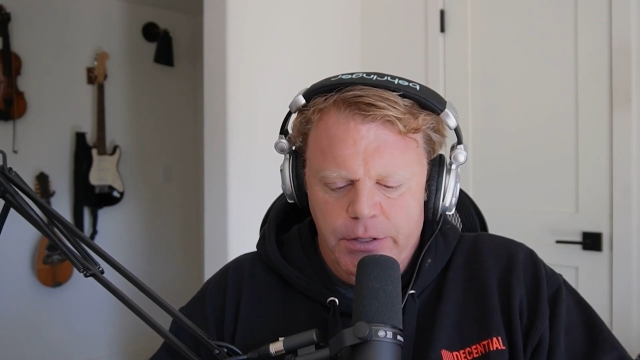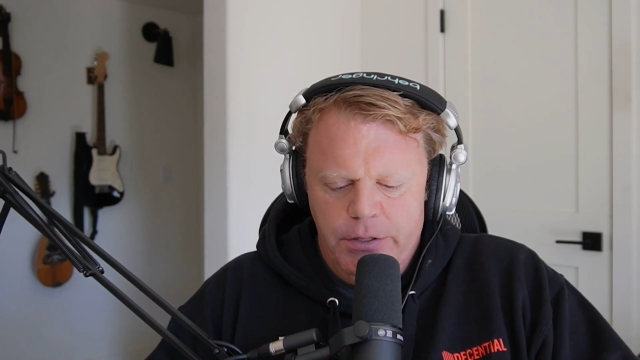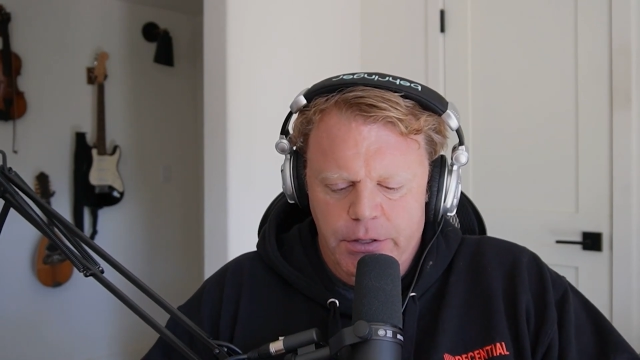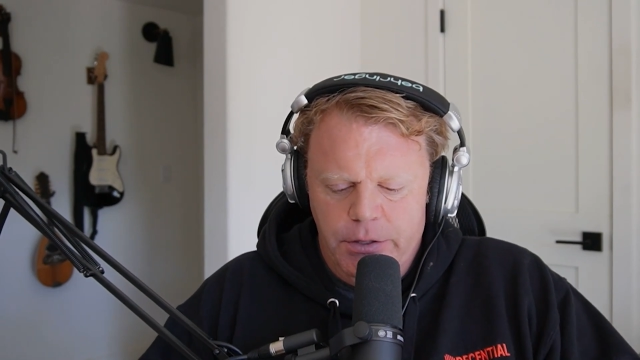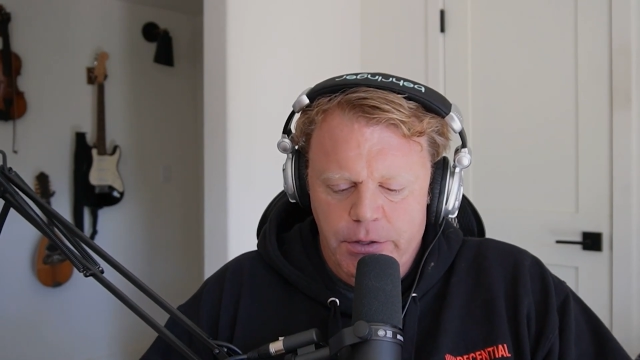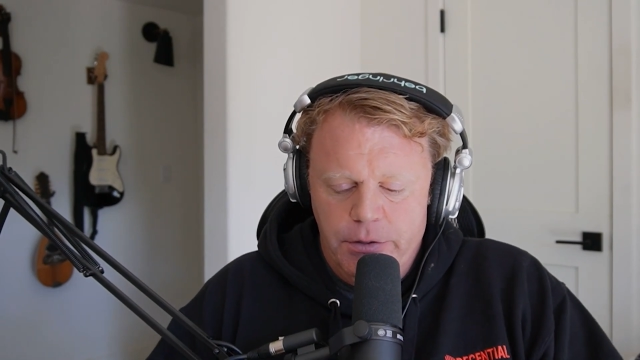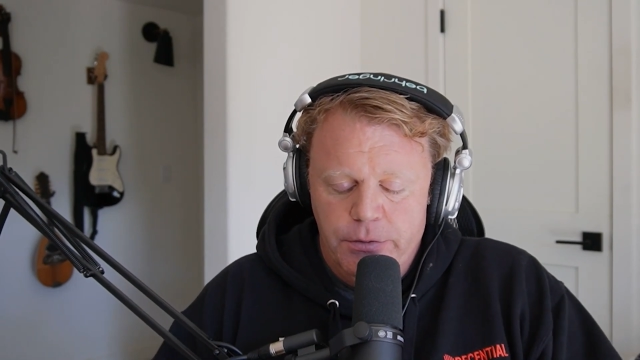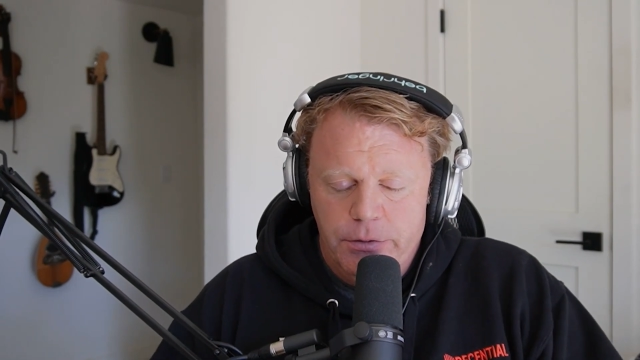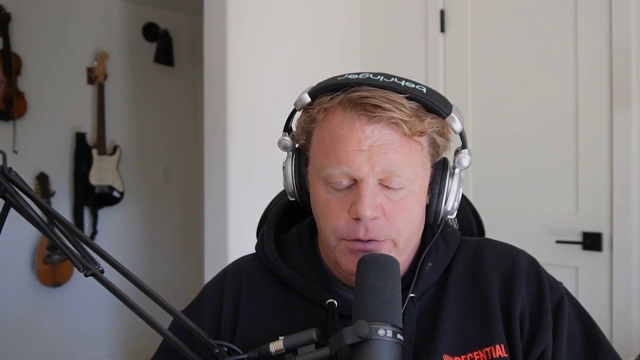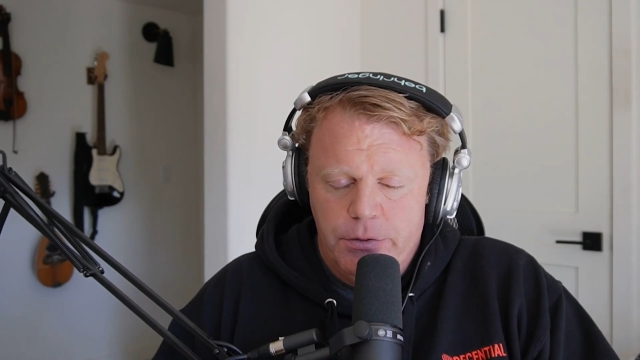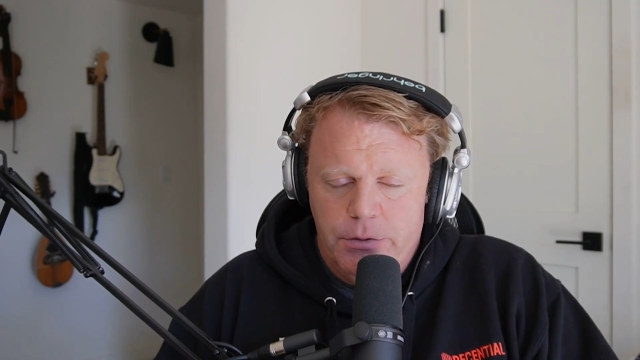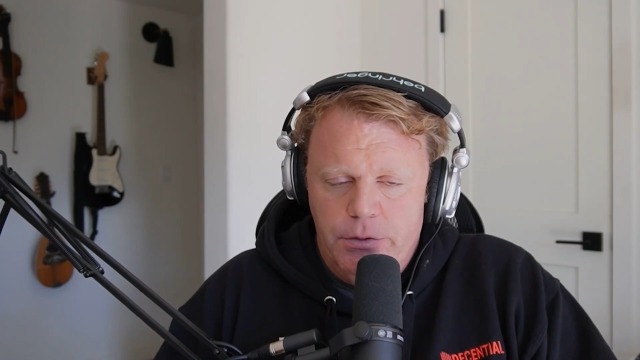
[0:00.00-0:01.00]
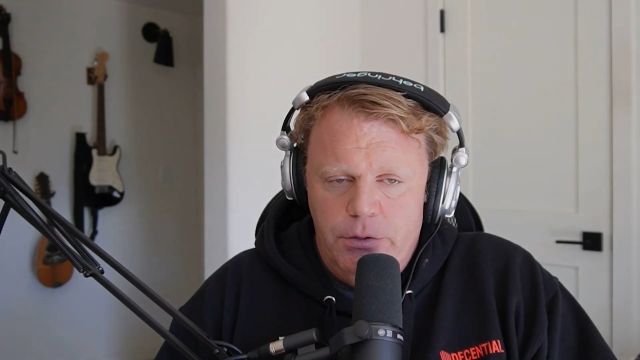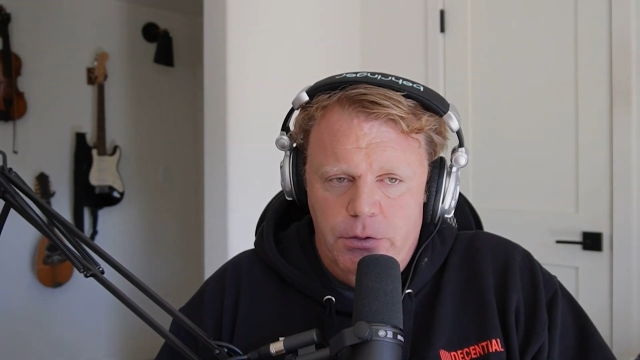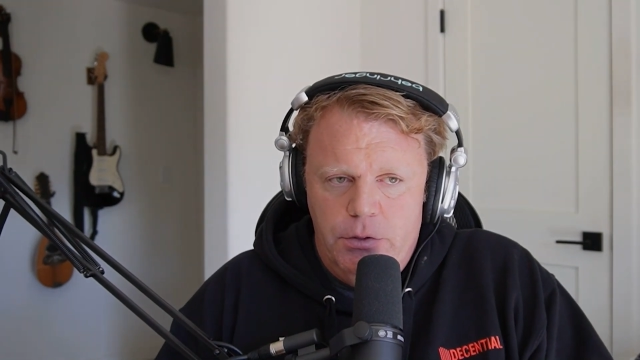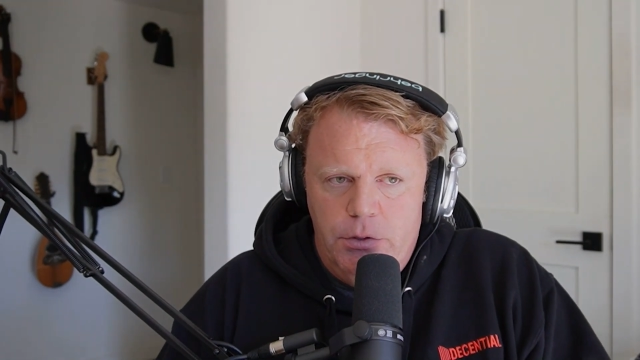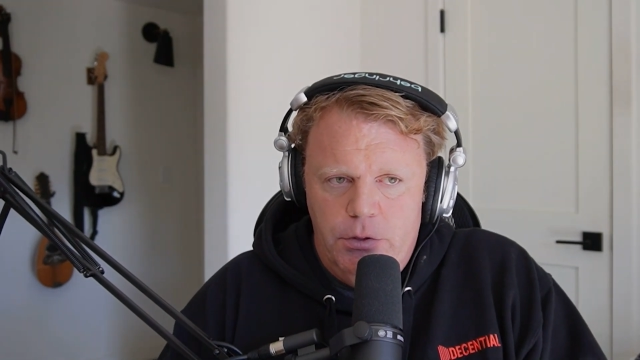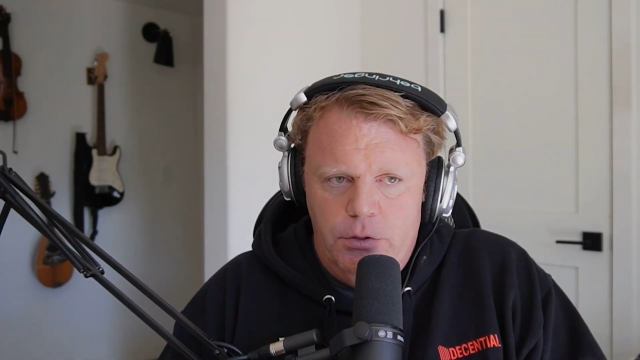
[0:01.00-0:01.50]
to use
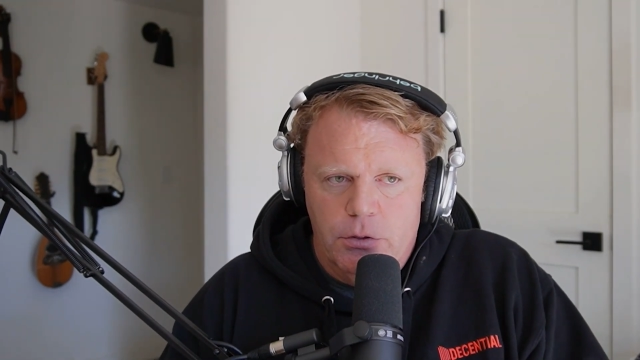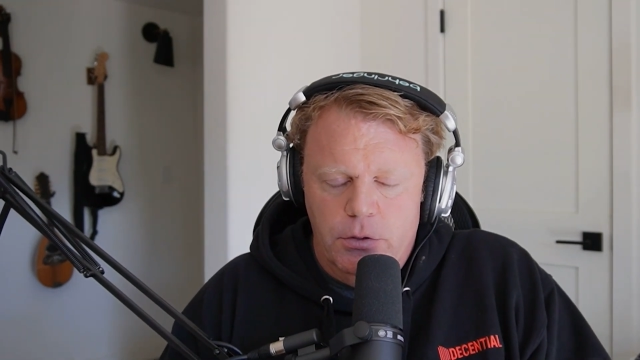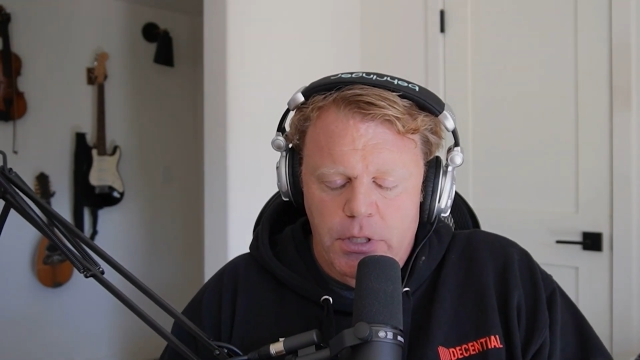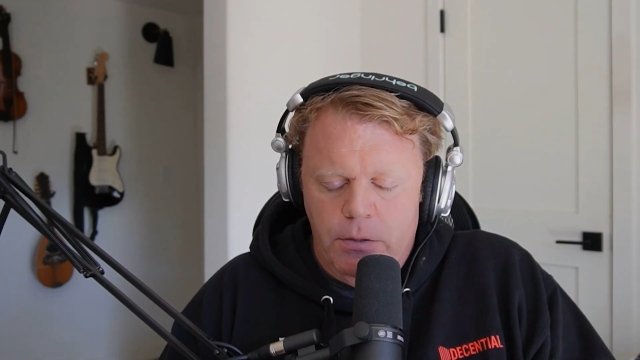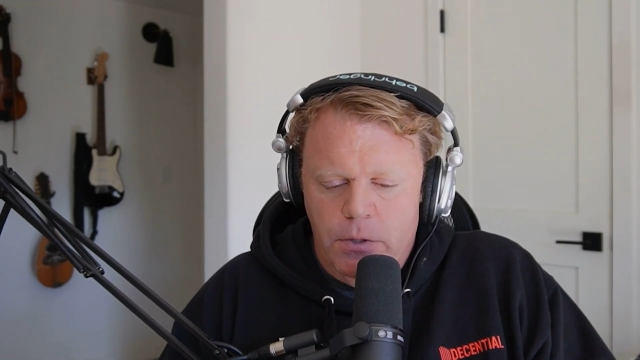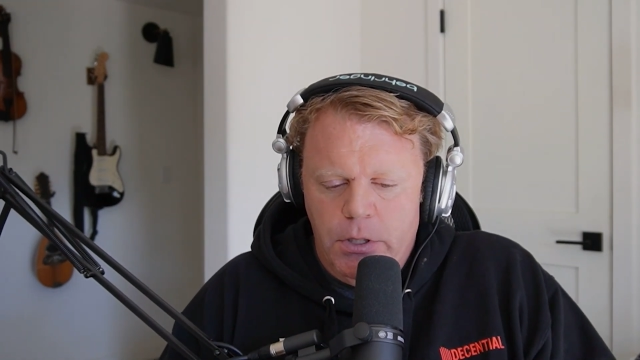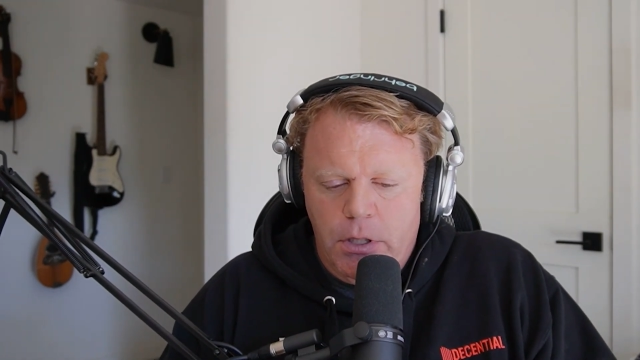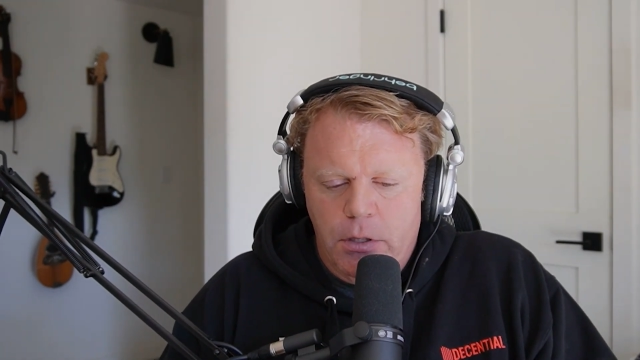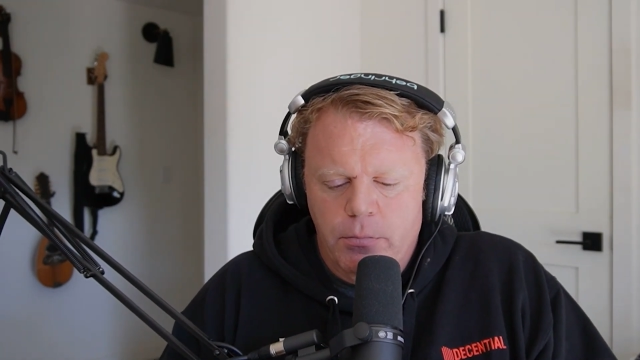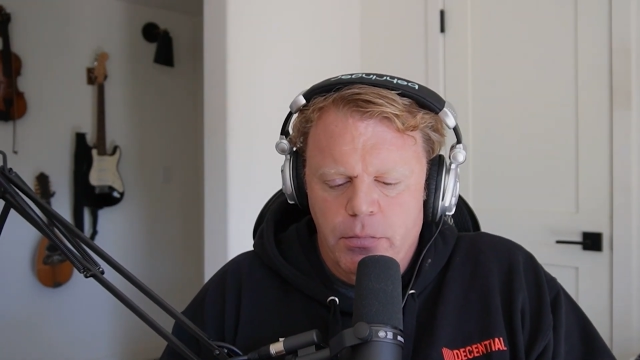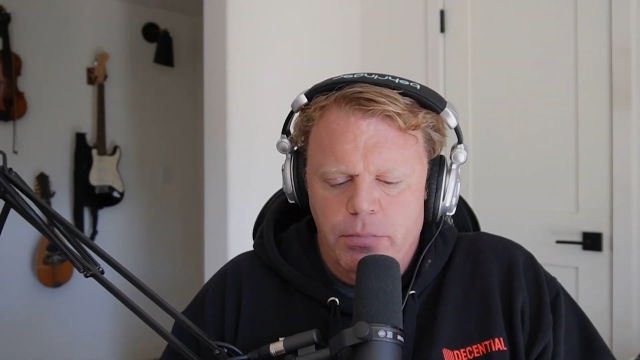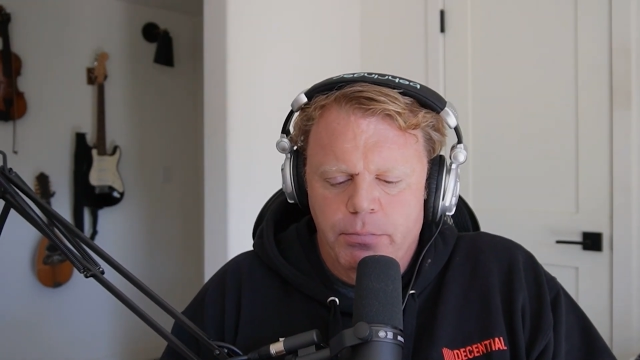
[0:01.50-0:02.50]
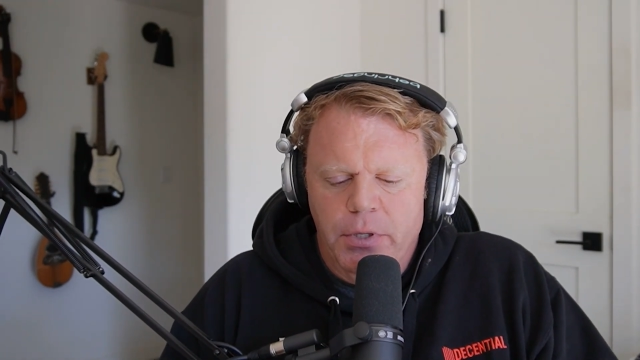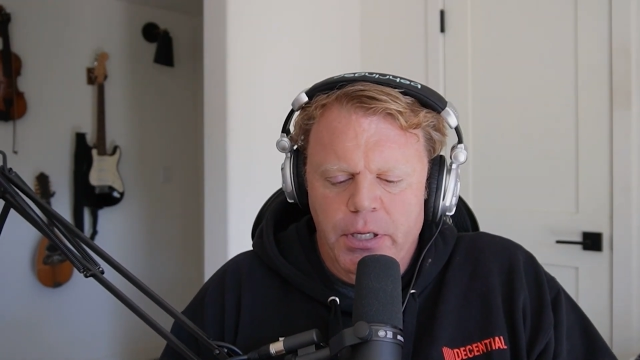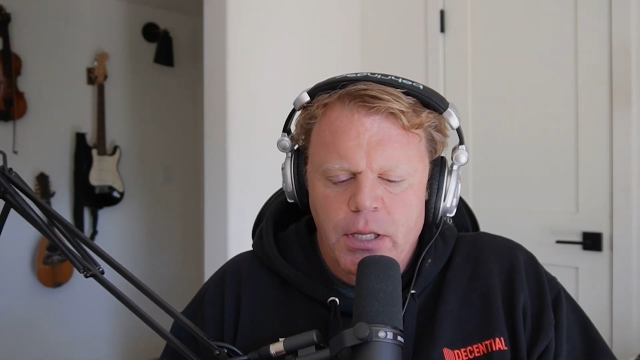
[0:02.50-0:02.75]
your network, but